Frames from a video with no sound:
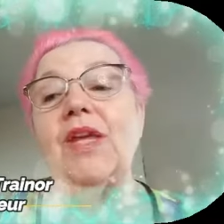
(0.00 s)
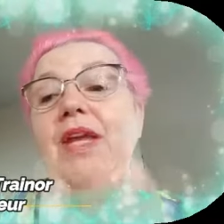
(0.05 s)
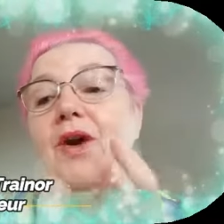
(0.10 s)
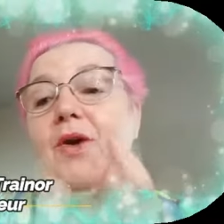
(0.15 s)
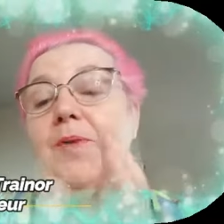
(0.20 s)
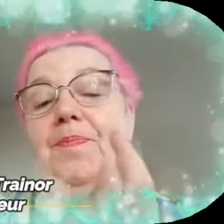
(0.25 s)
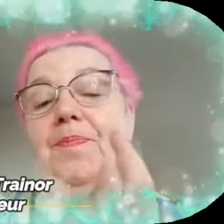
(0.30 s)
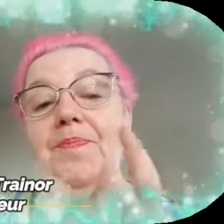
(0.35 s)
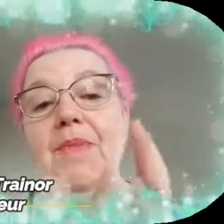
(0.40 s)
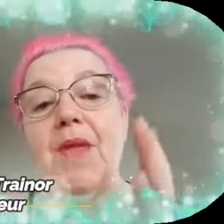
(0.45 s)
Now,
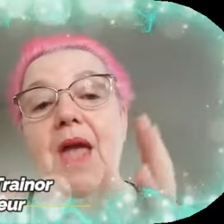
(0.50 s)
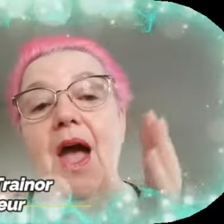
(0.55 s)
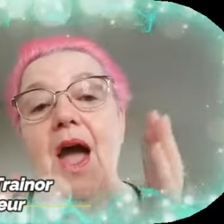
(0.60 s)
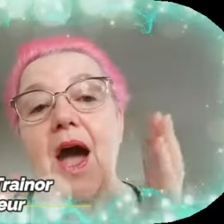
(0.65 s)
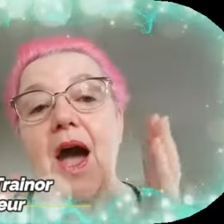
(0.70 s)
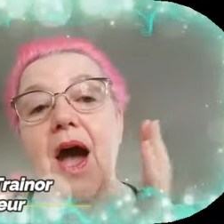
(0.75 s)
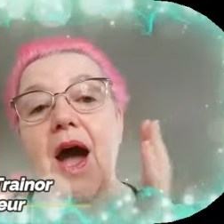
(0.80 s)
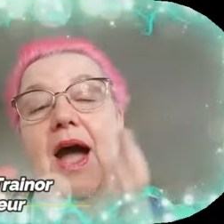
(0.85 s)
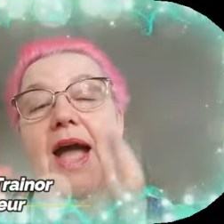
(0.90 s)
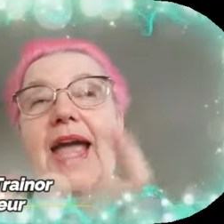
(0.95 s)

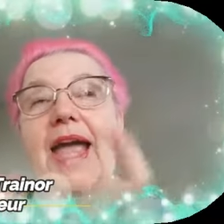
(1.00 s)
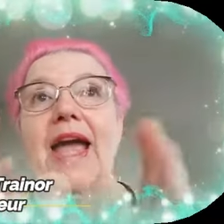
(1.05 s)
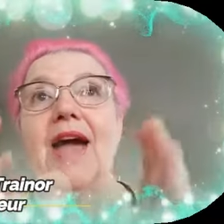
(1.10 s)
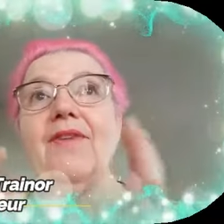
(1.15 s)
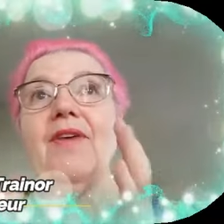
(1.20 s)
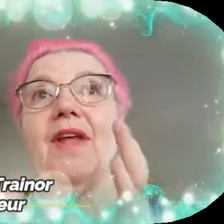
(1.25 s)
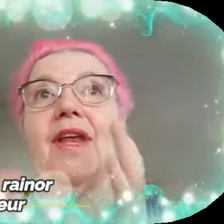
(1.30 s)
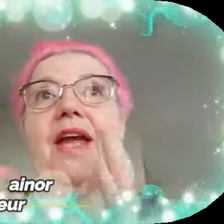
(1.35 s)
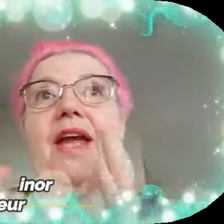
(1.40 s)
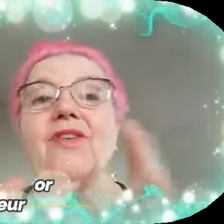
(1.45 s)
I have
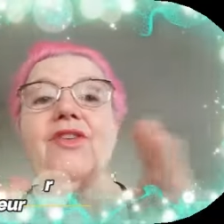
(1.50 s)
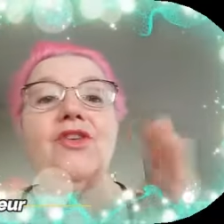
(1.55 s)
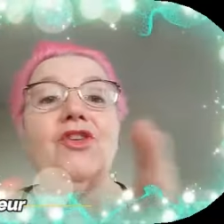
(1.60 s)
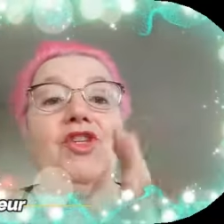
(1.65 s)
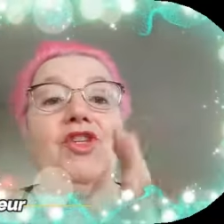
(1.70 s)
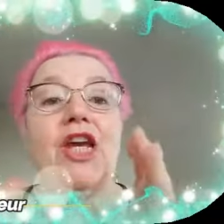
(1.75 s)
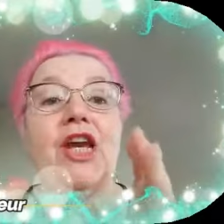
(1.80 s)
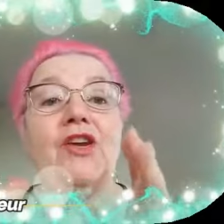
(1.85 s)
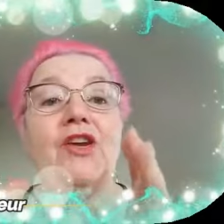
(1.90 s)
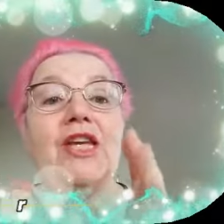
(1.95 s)
a lot to
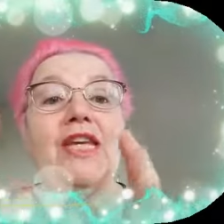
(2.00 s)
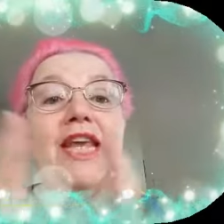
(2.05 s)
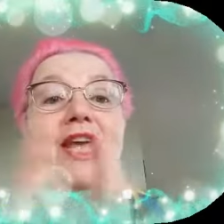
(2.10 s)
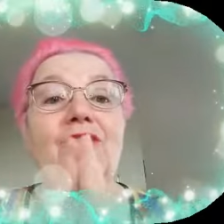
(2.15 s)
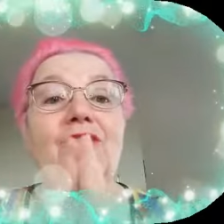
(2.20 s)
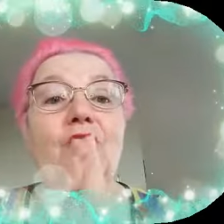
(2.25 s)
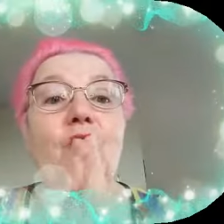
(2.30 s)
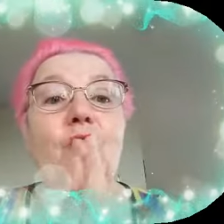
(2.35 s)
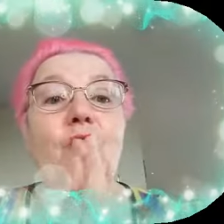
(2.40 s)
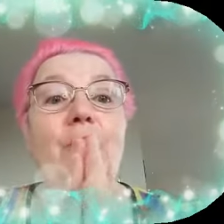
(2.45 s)
share today,
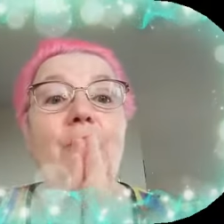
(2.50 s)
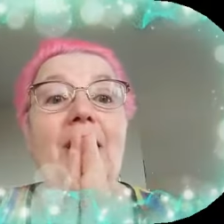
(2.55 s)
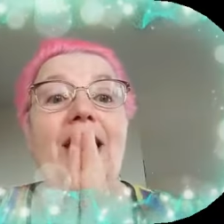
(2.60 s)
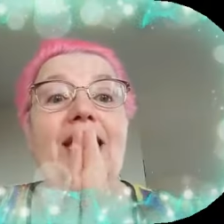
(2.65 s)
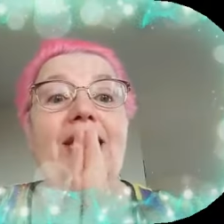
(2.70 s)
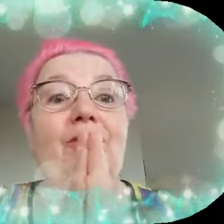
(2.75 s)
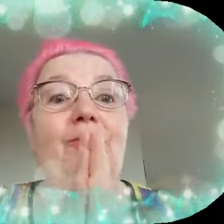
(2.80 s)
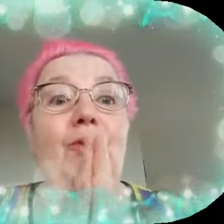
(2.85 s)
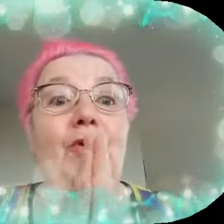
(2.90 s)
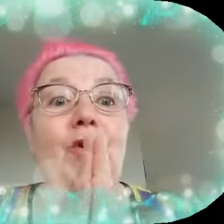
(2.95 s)
so I hope I
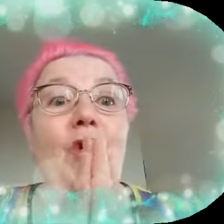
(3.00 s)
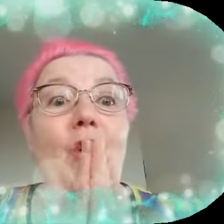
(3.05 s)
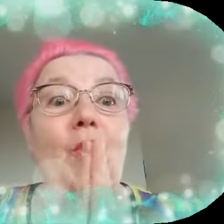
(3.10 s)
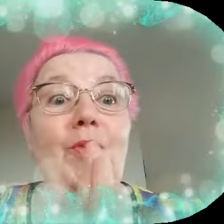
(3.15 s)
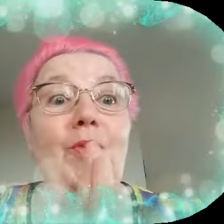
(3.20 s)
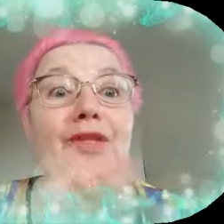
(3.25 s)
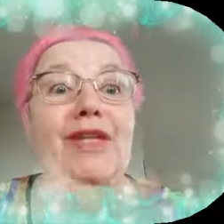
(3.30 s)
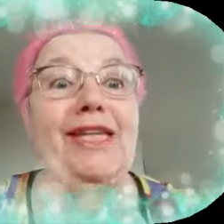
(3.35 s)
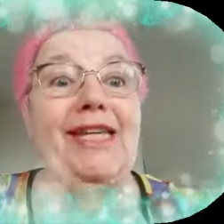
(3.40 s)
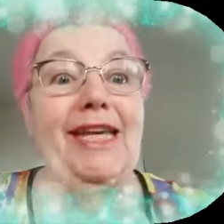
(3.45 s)
can do it all
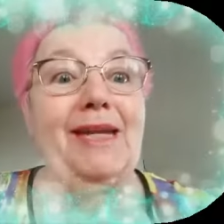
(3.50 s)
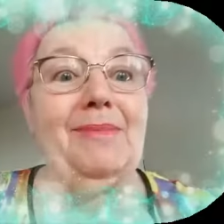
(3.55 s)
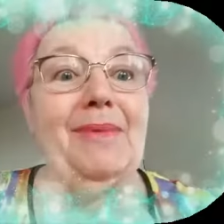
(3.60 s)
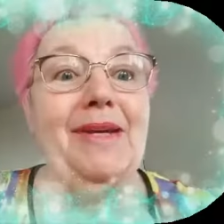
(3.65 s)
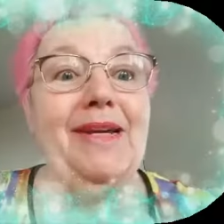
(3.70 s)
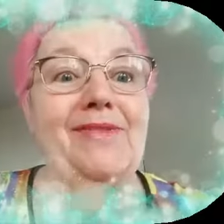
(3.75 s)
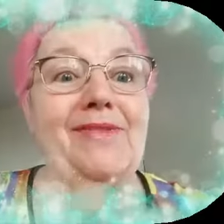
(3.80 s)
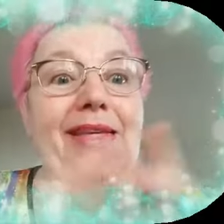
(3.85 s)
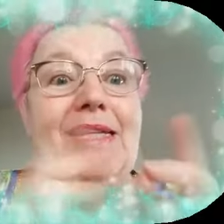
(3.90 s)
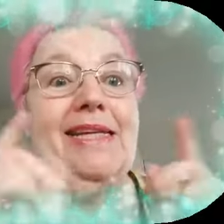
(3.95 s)
within 10
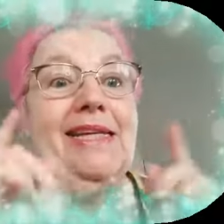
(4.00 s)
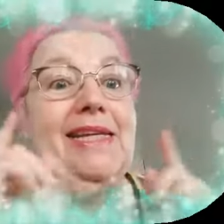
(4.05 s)
minutes.